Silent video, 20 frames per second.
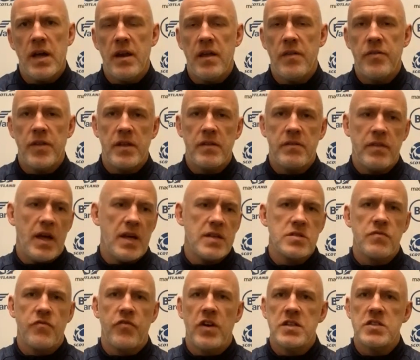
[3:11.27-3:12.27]
And I think
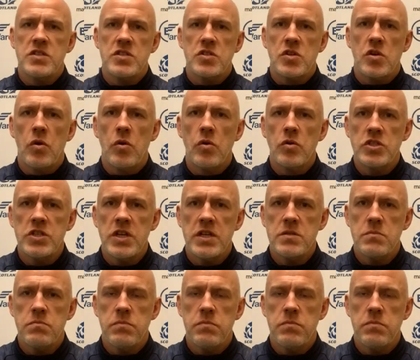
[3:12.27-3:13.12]
that's for us as coaches.